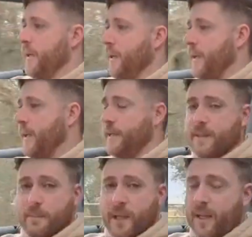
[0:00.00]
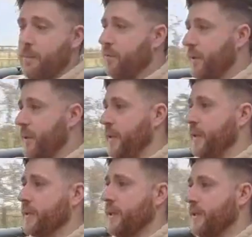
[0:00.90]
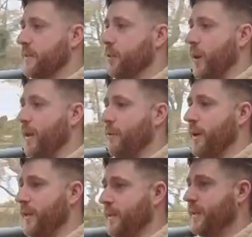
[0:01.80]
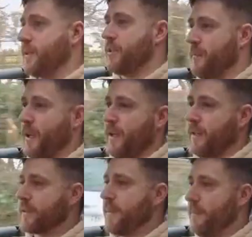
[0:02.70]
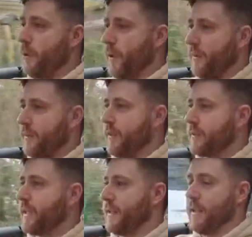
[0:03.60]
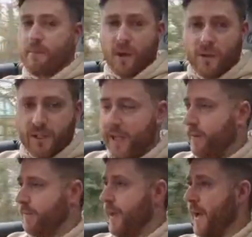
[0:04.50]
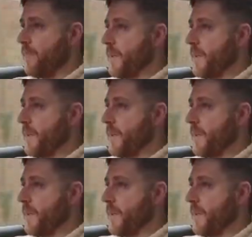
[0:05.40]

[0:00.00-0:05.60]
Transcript: there needs to be a pretty sensible, level-headed decision made at some point and take the emotion out of that